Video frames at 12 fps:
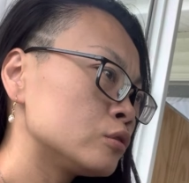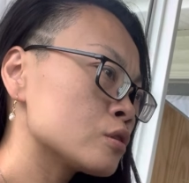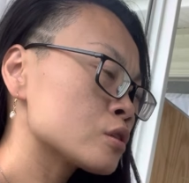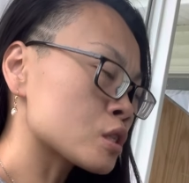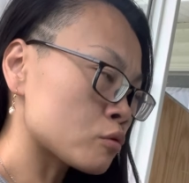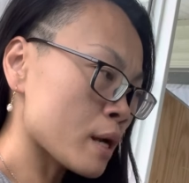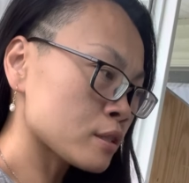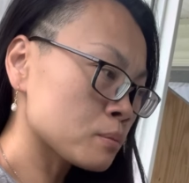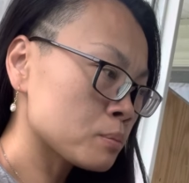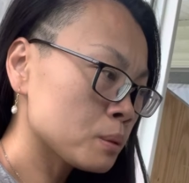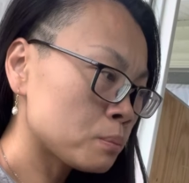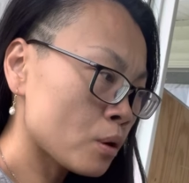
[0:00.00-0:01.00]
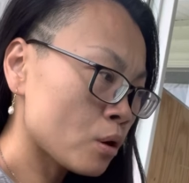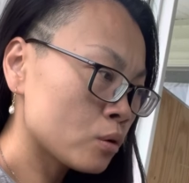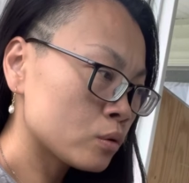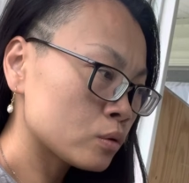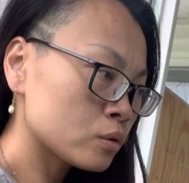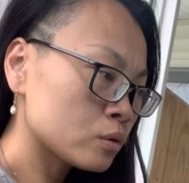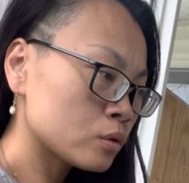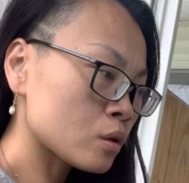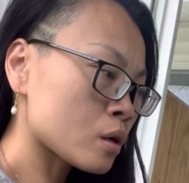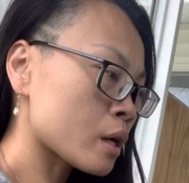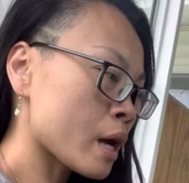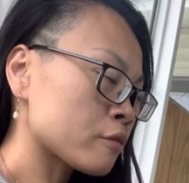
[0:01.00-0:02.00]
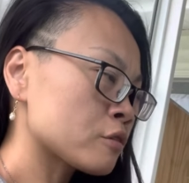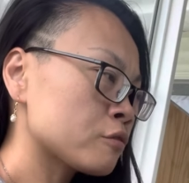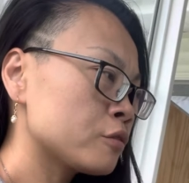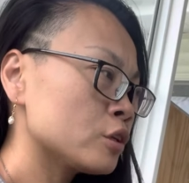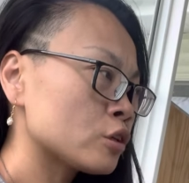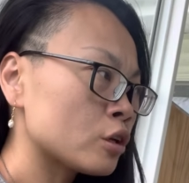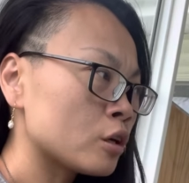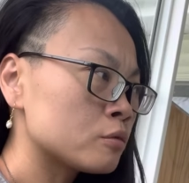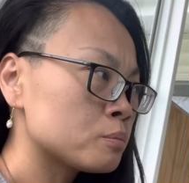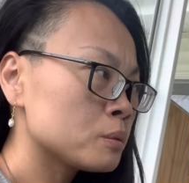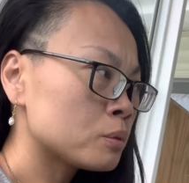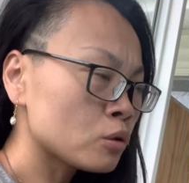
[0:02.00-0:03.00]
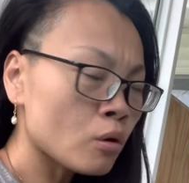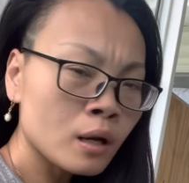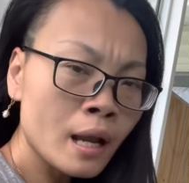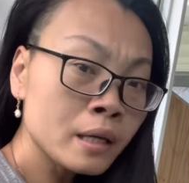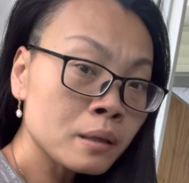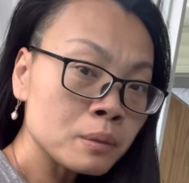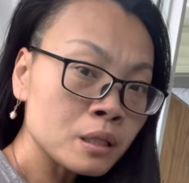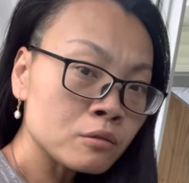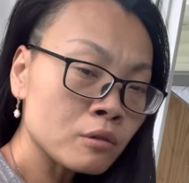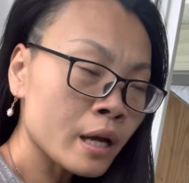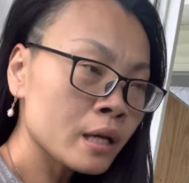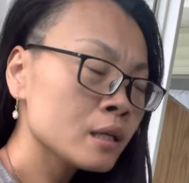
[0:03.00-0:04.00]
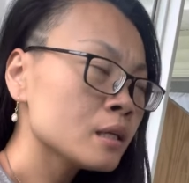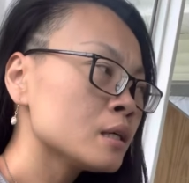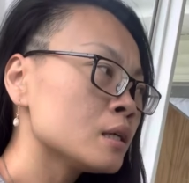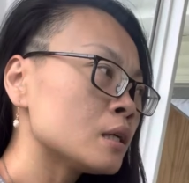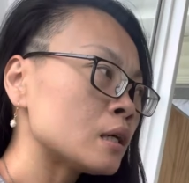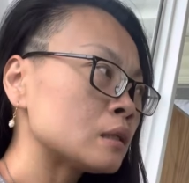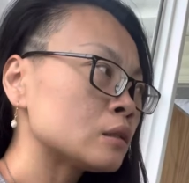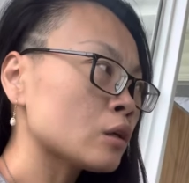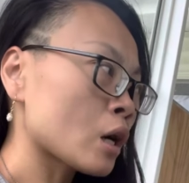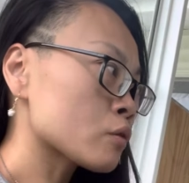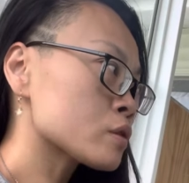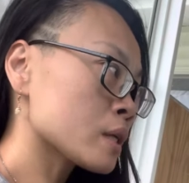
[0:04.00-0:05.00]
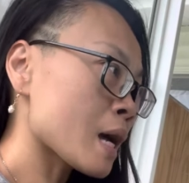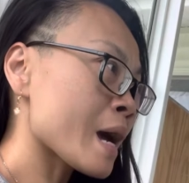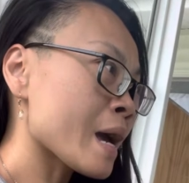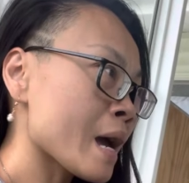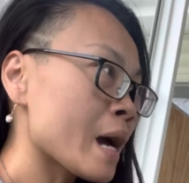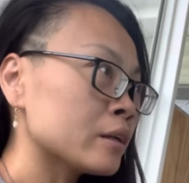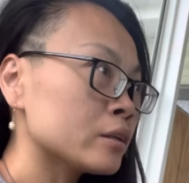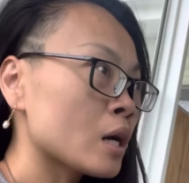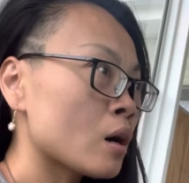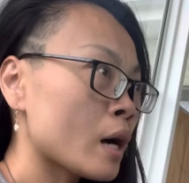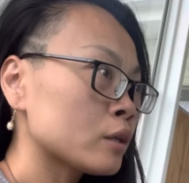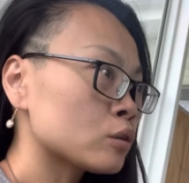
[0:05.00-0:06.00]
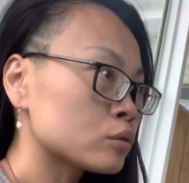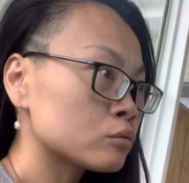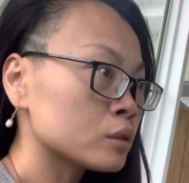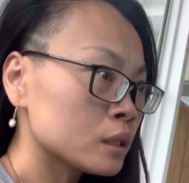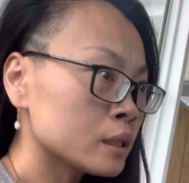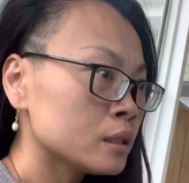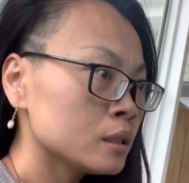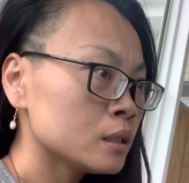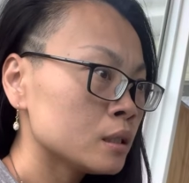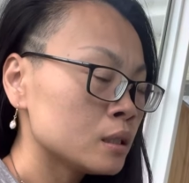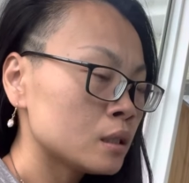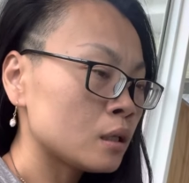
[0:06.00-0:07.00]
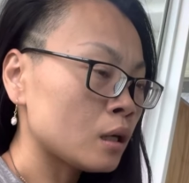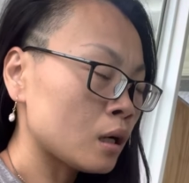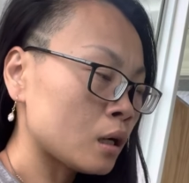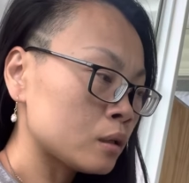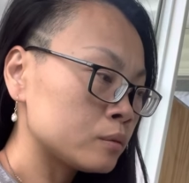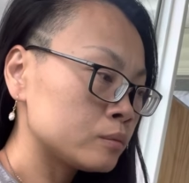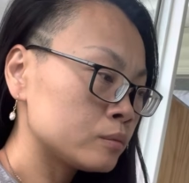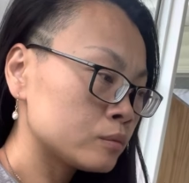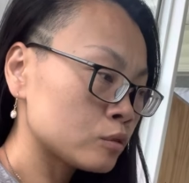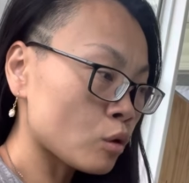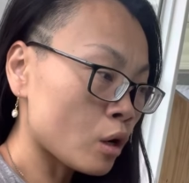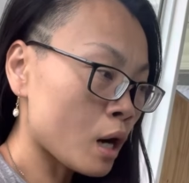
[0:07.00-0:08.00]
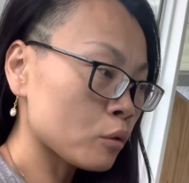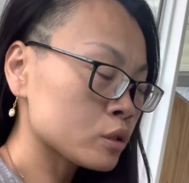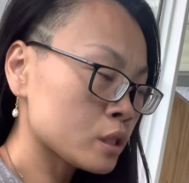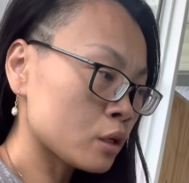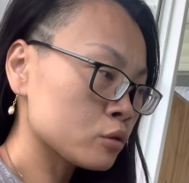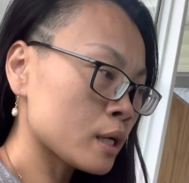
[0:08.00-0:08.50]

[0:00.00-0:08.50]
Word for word: threatening people. I have a fear of people don't like me, right? I would say I had, and now I don't really. Um, well, I will tell you